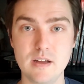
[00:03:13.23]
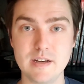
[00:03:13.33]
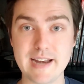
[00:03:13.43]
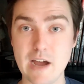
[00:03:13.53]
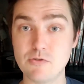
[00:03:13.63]

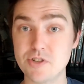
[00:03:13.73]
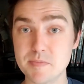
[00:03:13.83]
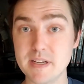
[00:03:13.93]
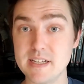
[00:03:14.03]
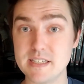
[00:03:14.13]
Now, just
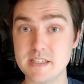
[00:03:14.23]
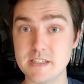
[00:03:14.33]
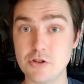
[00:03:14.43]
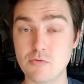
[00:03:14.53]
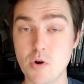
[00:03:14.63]
because
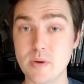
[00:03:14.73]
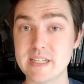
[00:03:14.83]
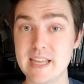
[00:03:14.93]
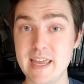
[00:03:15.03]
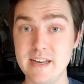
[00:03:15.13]
your rogue is
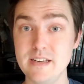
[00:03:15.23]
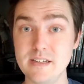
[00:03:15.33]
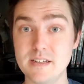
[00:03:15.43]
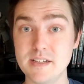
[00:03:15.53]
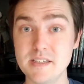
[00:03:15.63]
hidden
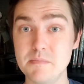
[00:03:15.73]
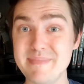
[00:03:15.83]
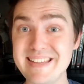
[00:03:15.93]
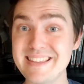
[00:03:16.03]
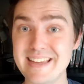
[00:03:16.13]
doesn't
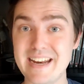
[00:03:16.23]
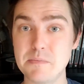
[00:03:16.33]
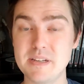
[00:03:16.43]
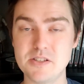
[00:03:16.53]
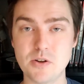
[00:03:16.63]
mean that
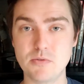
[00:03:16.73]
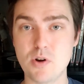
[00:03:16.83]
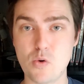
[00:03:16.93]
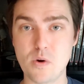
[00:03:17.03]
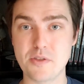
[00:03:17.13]
enemies don't
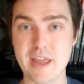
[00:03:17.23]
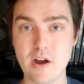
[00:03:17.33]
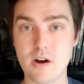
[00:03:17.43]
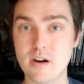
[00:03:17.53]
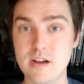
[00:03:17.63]
know where they
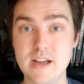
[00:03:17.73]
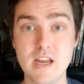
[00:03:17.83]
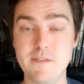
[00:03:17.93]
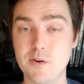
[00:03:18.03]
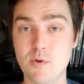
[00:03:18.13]
are.
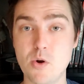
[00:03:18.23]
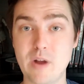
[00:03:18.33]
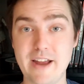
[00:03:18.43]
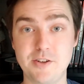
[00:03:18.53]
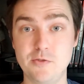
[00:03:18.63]
If your rogue
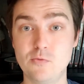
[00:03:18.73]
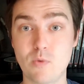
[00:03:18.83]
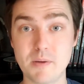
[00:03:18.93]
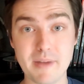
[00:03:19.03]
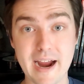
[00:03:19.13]
had to
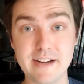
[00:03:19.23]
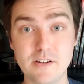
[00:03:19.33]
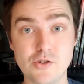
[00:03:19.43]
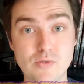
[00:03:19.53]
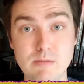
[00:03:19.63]
run behind a
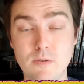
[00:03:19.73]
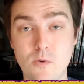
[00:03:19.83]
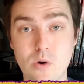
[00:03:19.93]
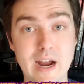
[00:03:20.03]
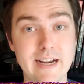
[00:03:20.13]
tree
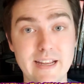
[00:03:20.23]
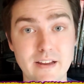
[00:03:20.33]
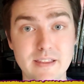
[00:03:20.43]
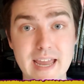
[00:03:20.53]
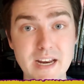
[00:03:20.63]
before
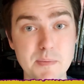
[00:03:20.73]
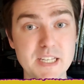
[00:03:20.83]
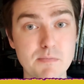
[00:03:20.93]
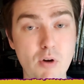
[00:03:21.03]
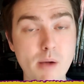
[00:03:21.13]
hiding, the
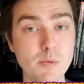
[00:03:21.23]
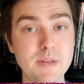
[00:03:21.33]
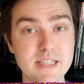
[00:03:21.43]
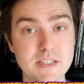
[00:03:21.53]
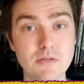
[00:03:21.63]
enemies
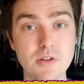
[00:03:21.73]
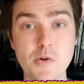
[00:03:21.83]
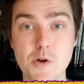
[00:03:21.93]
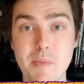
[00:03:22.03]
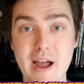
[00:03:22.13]
probably still know
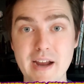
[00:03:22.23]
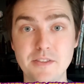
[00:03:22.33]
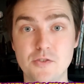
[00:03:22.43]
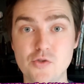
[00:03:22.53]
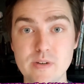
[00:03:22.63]
they're behind
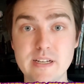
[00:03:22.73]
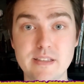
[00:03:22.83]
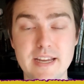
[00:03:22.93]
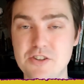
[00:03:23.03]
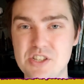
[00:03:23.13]
the tree,
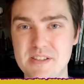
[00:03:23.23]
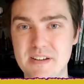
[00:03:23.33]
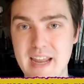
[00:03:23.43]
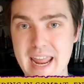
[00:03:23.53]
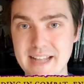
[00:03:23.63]
they just
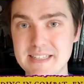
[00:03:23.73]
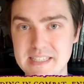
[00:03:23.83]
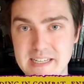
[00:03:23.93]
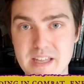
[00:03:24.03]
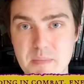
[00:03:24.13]
can't
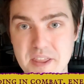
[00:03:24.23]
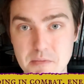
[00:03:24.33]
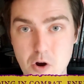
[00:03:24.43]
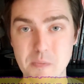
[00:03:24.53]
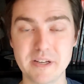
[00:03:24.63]
see them at the
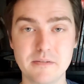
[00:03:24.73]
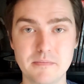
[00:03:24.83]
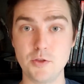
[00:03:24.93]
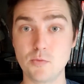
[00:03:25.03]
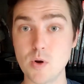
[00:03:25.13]
moment.
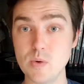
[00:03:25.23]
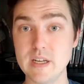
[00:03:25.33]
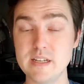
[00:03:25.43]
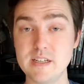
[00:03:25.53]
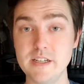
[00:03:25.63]
The rogue
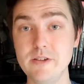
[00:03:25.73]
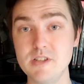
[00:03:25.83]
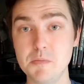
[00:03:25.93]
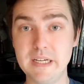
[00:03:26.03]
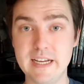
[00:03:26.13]

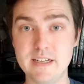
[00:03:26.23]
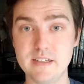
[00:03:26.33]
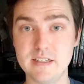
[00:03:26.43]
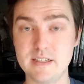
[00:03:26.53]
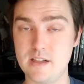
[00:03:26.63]
continues to be
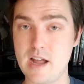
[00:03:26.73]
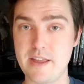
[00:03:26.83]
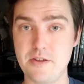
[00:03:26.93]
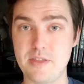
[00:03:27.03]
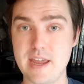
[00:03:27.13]
hidden until
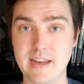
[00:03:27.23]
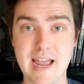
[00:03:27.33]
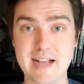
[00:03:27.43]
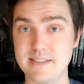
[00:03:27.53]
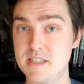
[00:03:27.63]
either they
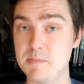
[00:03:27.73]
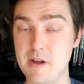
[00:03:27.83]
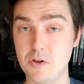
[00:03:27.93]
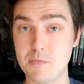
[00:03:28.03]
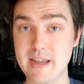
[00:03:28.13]
cast a
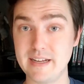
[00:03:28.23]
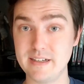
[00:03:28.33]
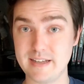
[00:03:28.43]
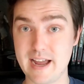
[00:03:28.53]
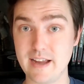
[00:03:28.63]
spell or make an
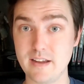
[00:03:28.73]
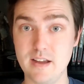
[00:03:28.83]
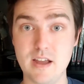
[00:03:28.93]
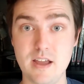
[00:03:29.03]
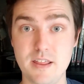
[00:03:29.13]
attack,
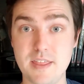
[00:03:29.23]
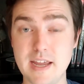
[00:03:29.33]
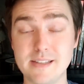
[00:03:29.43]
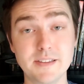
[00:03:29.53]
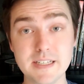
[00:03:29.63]

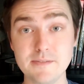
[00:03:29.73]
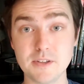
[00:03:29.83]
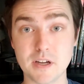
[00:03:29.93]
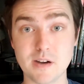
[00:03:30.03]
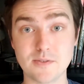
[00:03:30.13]
they leave
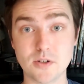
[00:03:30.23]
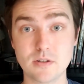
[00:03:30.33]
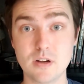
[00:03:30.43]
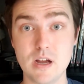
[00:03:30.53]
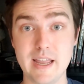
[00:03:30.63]
the cover,
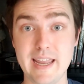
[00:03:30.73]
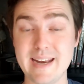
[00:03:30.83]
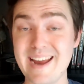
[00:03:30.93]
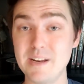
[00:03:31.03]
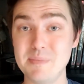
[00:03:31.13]

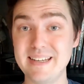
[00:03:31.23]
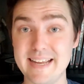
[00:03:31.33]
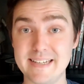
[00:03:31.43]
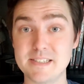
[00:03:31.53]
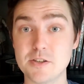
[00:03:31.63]
an enemy
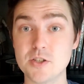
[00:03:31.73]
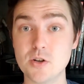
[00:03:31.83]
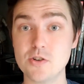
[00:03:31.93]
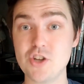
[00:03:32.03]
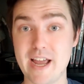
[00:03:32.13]
takes the
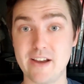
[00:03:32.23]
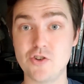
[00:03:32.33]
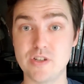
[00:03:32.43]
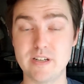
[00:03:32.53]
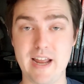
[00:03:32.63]
search
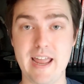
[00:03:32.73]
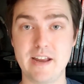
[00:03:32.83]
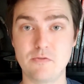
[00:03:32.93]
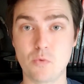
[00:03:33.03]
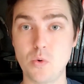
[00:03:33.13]
action
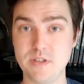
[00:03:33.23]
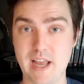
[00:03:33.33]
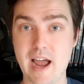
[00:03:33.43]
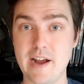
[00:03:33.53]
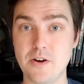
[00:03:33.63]
and rolls
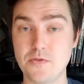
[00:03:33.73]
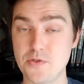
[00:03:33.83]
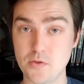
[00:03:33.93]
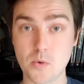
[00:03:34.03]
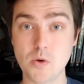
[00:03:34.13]
higher
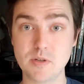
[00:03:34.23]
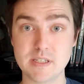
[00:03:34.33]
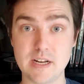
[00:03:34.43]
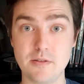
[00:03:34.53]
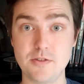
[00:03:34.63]
than the rogue's
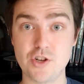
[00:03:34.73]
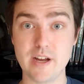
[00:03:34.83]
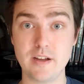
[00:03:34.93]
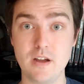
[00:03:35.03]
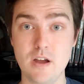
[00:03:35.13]
stealth
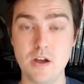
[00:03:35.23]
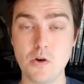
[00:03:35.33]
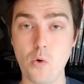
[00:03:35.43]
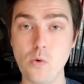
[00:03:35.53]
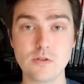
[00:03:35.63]
check,
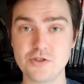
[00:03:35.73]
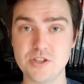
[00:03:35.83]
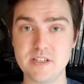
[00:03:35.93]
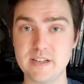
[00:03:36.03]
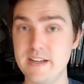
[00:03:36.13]
or
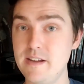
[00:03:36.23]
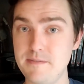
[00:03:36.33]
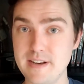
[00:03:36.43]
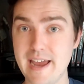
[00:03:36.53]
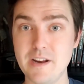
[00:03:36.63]
just
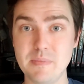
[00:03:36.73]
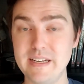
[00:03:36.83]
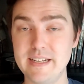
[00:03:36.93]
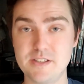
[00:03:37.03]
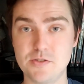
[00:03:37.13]
if an enemy
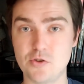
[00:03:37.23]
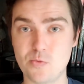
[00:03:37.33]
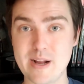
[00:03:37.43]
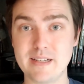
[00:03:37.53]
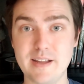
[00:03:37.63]
gets a
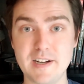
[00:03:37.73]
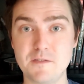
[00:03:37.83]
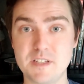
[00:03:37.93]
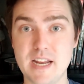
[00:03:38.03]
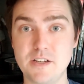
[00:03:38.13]
direct line
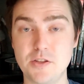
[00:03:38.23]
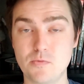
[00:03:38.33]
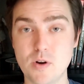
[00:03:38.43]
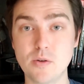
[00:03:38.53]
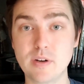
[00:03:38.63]
of sight to the
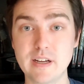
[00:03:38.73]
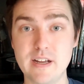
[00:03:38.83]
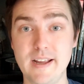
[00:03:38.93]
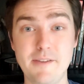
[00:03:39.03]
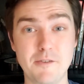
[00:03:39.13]
rogue.
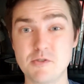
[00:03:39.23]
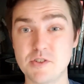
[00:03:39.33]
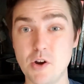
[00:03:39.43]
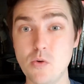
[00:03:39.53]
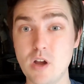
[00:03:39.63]
If there's
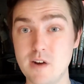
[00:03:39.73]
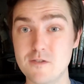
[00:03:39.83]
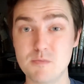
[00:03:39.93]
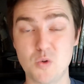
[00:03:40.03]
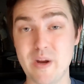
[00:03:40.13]
no
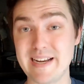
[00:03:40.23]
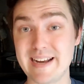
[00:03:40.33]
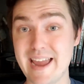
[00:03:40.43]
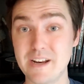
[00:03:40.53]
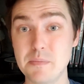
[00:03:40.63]
cover between an
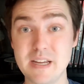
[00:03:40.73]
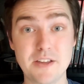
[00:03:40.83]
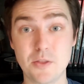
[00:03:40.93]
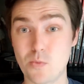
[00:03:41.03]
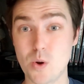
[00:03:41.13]
enemy
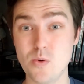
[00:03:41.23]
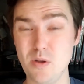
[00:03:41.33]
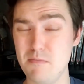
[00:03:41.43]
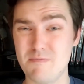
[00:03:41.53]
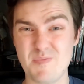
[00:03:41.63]
and the rogue,
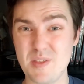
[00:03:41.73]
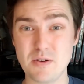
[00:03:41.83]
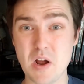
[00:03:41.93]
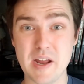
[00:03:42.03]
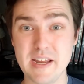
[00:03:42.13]
they're
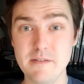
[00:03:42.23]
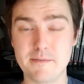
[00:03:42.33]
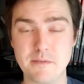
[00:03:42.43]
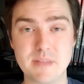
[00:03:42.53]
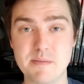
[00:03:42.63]
not hidden
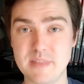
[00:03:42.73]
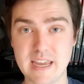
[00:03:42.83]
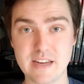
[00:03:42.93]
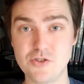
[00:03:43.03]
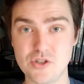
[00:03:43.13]
from them, they
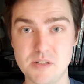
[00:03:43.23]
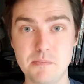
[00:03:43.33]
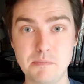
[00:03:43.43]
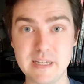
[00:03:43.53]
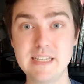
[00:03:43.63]
can
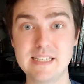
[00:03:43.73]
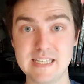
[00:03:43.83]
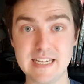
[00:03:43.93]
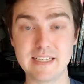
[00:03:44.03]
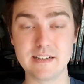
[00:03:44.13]
just be
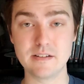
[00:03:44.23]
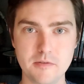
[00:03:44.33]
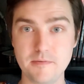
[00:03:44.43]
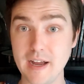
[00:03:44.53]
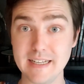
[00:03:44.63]
seen.
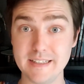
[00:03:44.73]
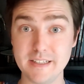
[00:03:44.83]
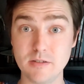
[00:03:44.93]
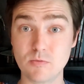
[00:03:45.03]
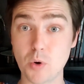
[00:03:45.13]

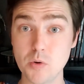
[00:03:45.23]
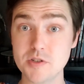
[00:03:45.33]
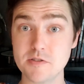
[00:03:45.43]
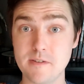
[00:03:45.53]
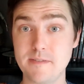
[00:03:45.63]
Finally,
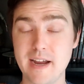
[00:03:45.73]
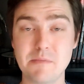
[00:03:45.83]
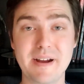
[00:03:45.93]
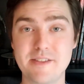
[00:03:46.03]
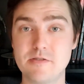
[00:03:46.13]
rogues are
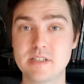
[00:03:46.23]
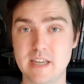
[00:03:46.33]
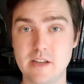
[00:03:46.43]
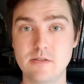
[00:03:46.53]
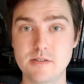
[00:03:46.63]
defined by their
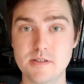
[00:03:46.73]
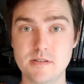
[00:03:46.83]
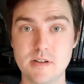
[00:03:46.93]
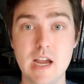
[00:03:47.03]
skills.